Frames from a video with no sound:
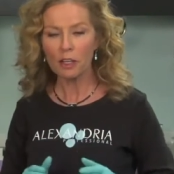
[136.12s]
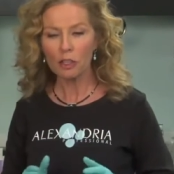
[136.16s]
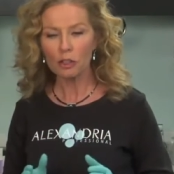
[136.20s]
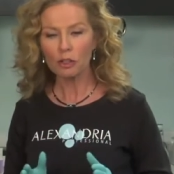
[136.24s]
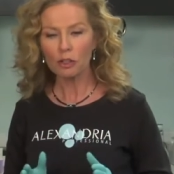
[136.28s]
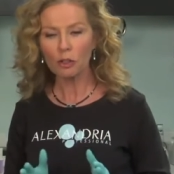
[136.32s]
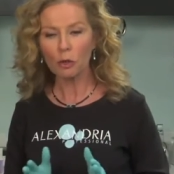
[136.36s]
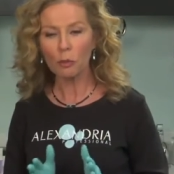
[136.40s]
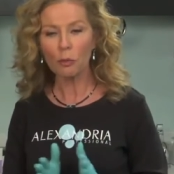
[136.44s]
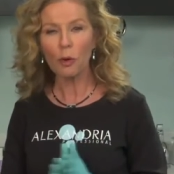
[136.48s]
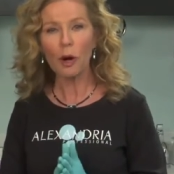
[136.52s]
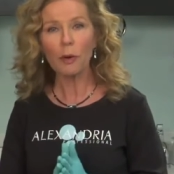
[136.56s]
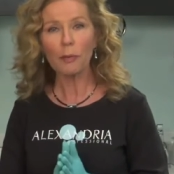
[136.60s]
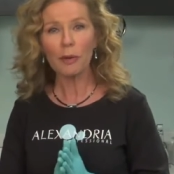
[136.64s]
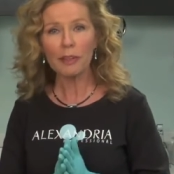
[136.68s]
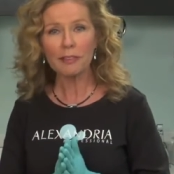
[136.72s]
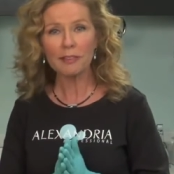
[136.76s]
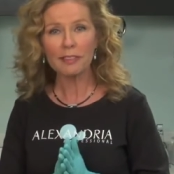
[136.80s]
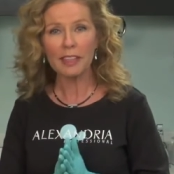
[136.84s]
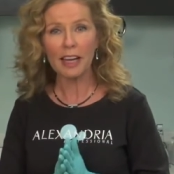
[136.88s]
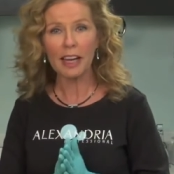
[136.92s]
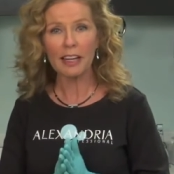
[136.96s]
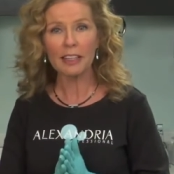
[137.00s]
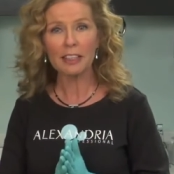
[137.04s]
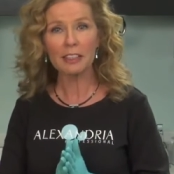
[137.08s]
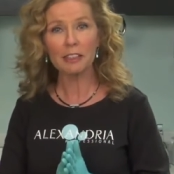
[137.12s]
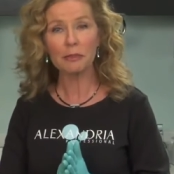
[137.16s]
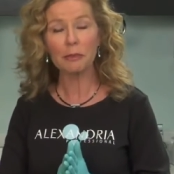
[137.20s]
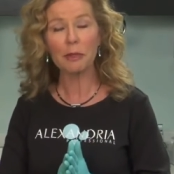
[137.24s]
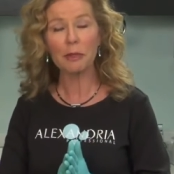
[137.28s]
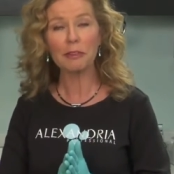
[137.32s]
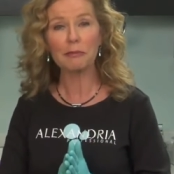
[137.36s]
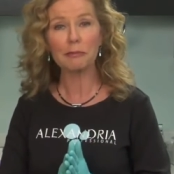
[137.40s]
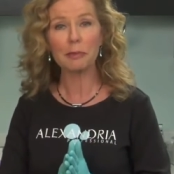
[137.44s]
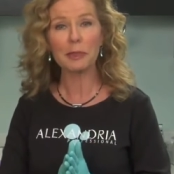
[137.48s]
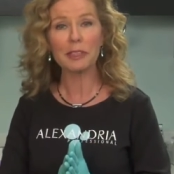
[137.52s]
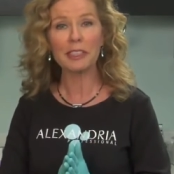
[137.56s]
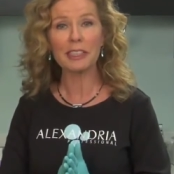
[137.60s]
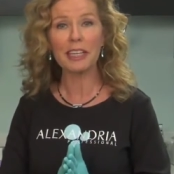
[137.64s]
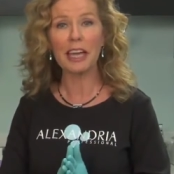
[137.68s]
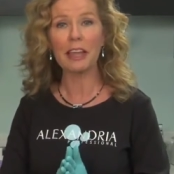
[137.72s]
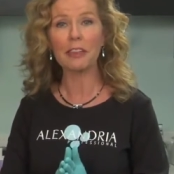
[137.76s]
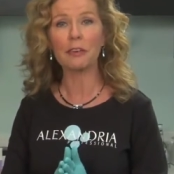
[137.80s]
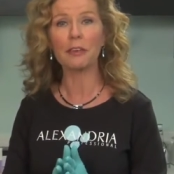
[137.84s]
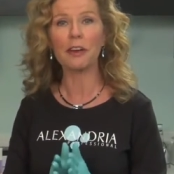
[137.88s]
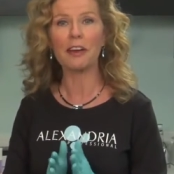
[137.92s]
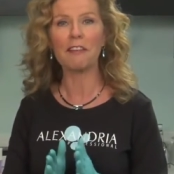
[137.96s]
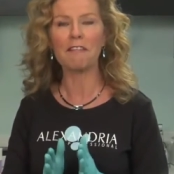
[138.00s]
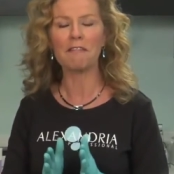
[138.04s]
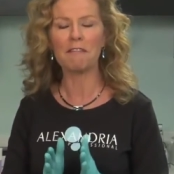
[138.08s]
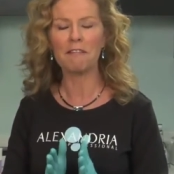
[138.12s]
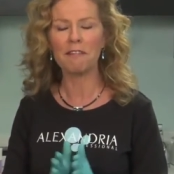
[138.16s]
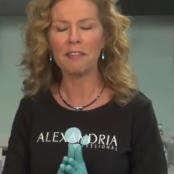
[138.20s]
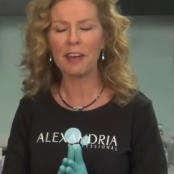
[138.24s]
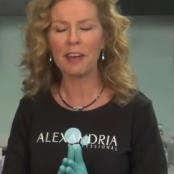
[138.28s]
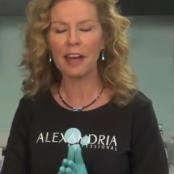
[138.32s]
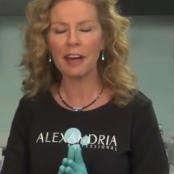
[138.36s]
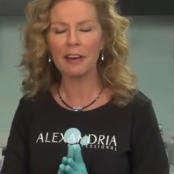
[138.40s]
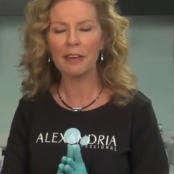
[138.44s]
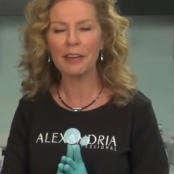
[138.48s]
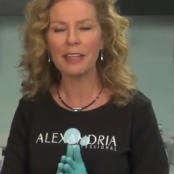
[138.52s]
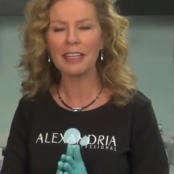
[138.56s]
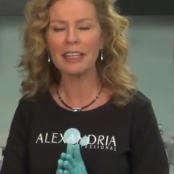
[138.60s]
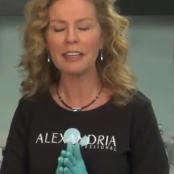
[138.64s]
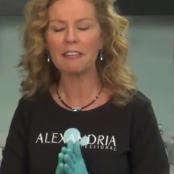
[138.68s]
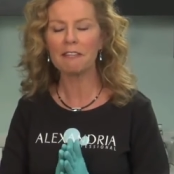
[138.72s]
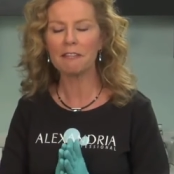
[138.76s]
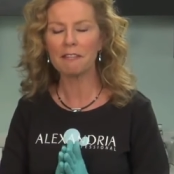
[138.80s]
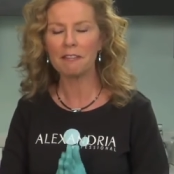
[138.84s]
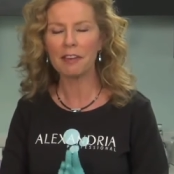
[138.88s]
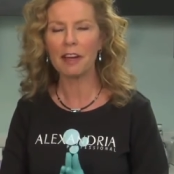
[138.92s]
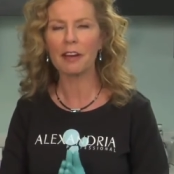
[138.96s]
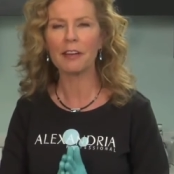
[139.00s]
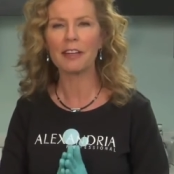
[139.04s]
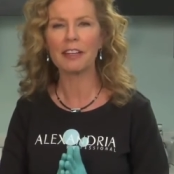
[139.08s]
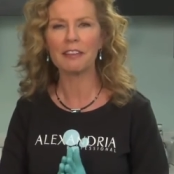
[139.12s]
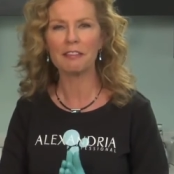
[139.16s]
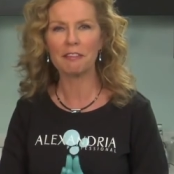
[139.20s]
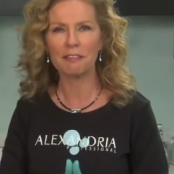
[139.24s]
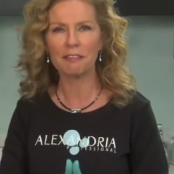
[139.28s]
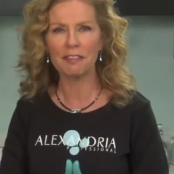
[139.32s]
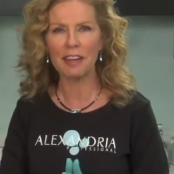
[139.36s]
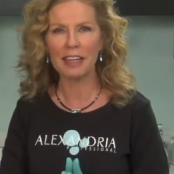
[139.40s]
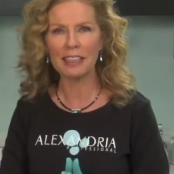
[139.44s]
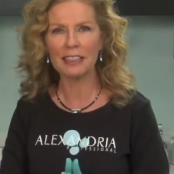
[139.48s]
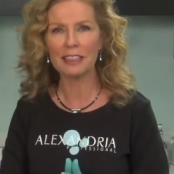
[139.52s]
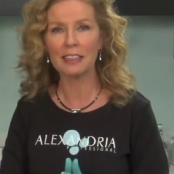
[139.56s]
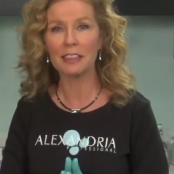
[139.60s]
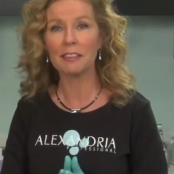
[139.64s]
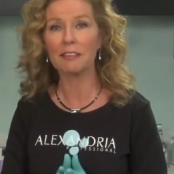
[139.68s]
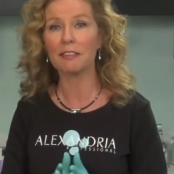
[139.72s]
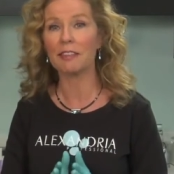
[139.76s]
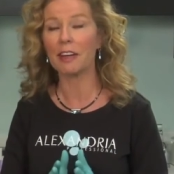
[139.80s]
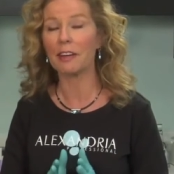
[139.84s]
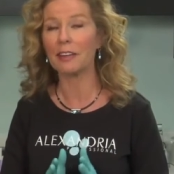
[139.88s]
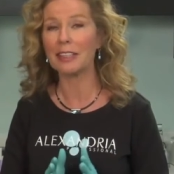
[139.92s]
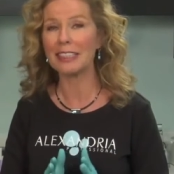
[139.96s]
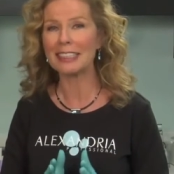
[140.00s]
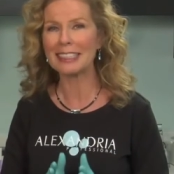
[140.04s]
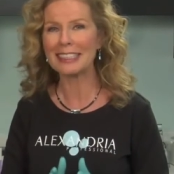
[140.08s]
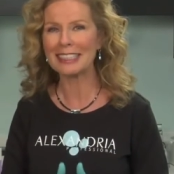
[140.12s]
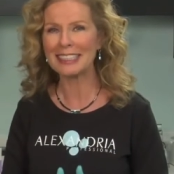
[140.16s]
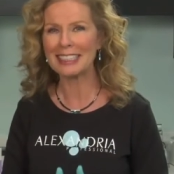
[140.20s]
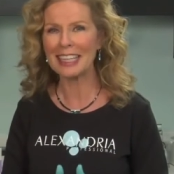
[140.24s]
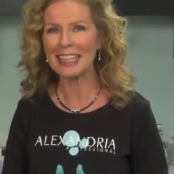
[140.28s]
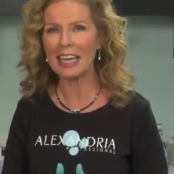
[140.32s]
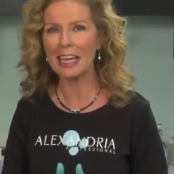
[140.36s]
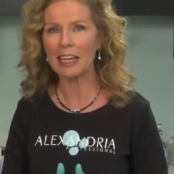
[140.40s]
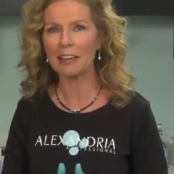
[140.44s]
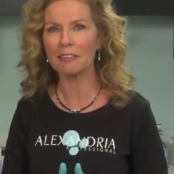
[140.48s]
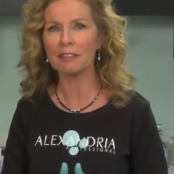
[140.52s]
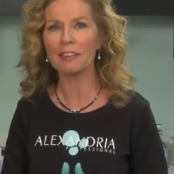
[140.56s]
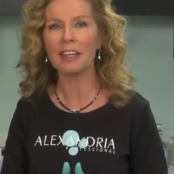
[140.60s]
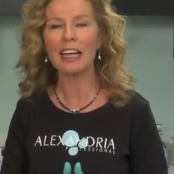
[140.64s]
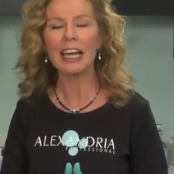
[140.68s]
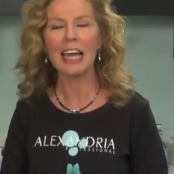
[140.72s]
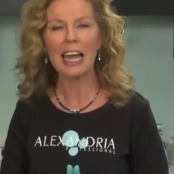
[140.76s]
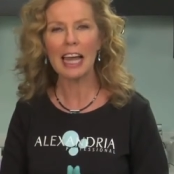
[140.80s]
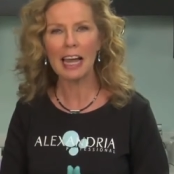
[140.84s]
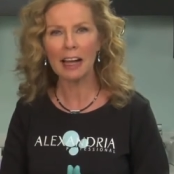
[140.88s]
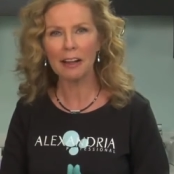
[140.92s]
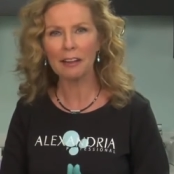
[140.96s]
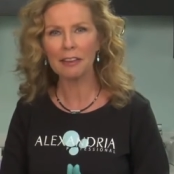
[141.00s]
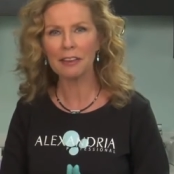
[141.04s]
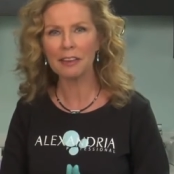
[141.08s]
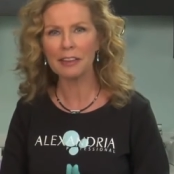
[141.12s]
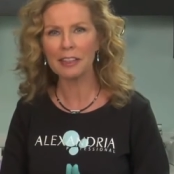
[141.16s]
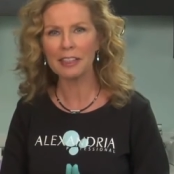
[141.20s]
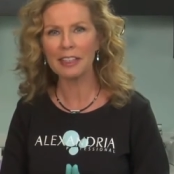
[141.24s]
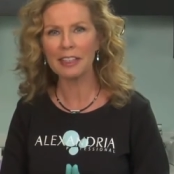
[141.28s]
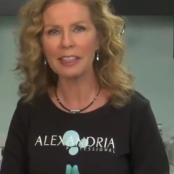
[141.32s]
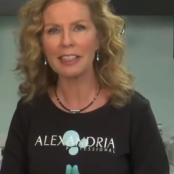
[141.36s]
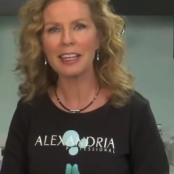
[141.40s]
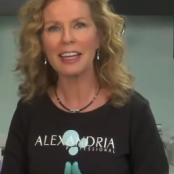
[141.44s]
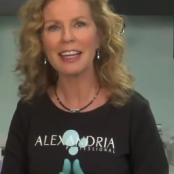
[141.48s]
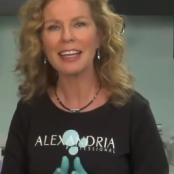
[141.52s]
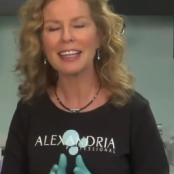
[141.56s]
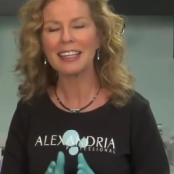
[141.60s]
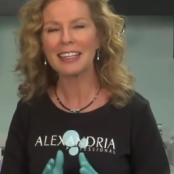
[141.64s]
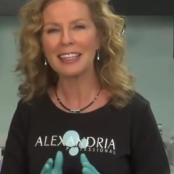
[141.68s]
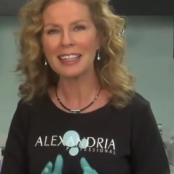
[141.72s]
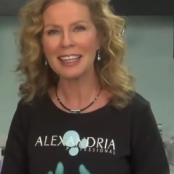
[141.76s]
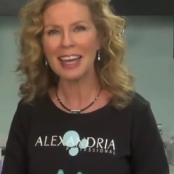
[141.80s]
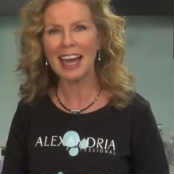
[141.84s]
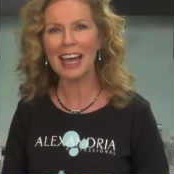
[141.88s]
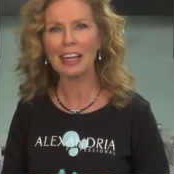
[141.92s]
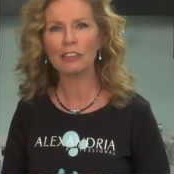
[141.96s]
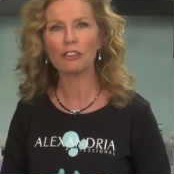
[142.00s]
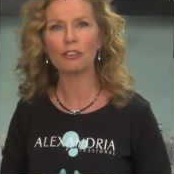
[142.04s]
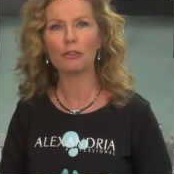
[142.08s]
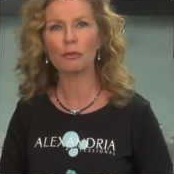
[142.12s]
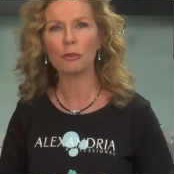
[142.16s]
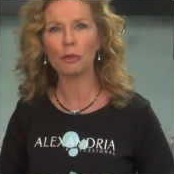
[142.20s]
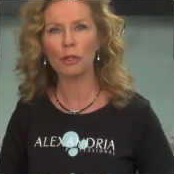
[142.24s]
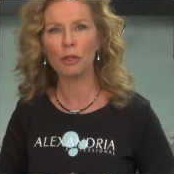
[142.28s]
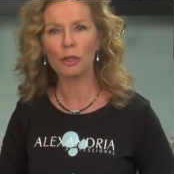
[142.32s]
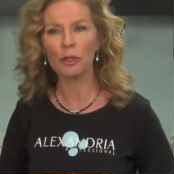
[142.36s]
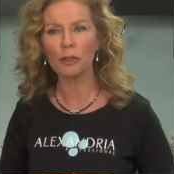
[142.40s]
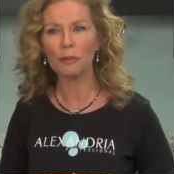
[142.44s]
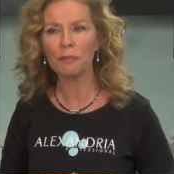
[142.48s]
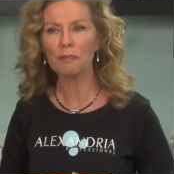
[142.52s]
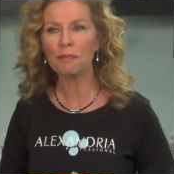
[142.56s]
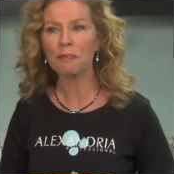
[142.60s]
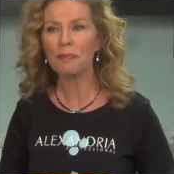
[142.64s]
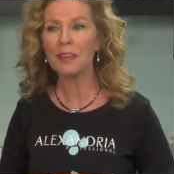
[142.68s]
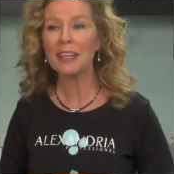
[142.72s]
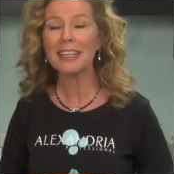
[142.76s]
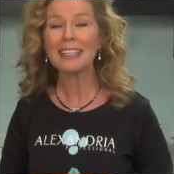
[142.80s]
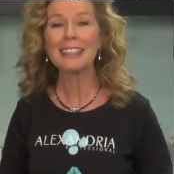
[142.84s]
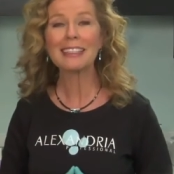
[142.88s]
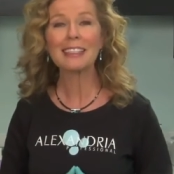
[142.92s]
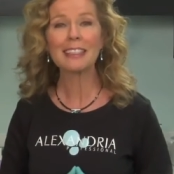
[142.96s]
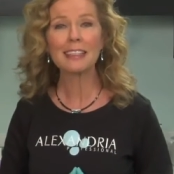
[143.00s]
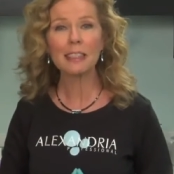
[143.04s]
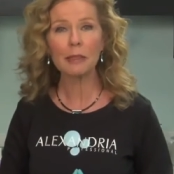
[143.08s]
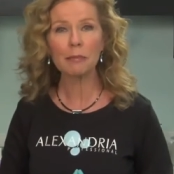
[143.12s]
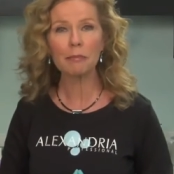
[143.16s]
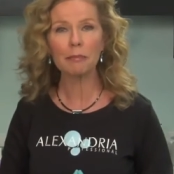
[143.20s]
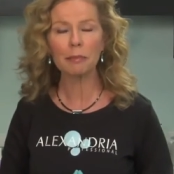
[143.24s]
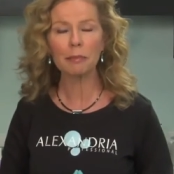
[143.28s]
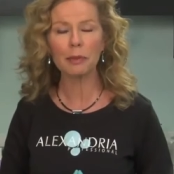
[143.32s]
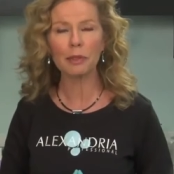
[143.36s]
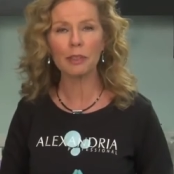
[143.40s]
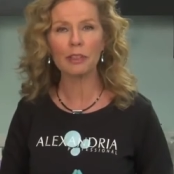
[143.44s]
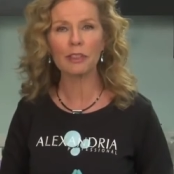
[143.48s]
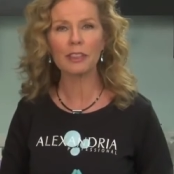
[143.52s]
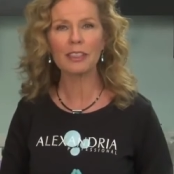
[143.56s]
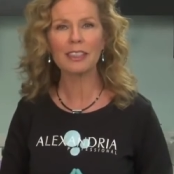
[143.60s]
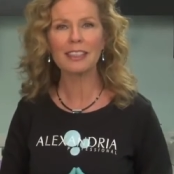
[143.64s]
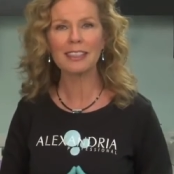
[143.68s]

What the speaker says: So what we've done is we've put together a very, very effective, very safe, healthy, natural, simple